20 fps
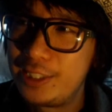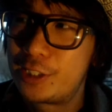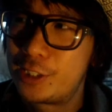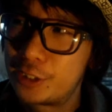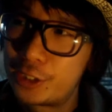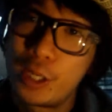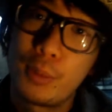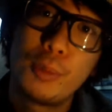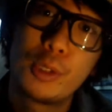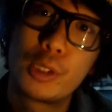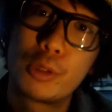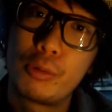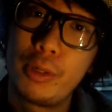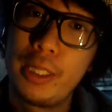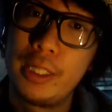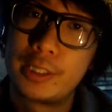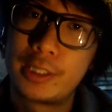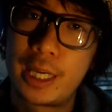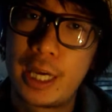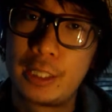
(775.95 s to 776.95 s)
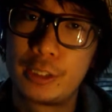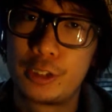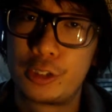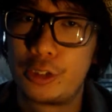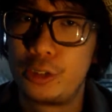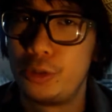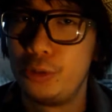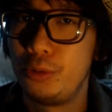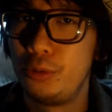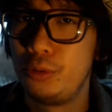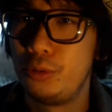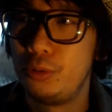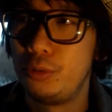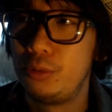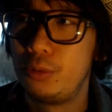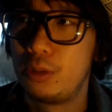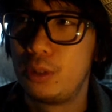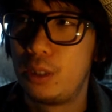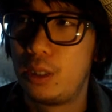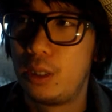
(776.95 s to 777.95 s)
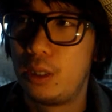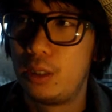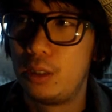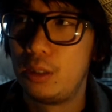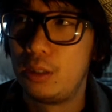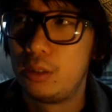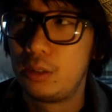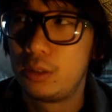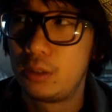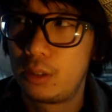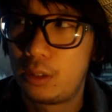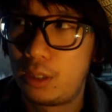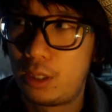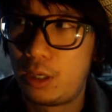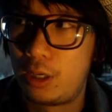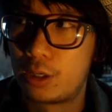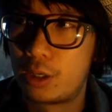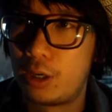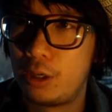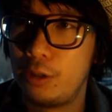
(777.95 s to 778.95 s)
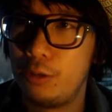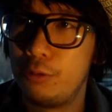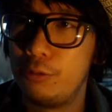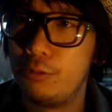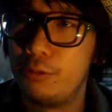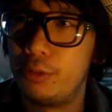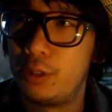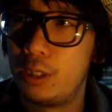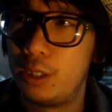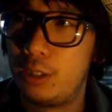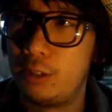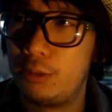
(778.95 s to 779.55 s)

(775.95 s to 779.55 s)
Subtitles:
to some degree attached to our kind of,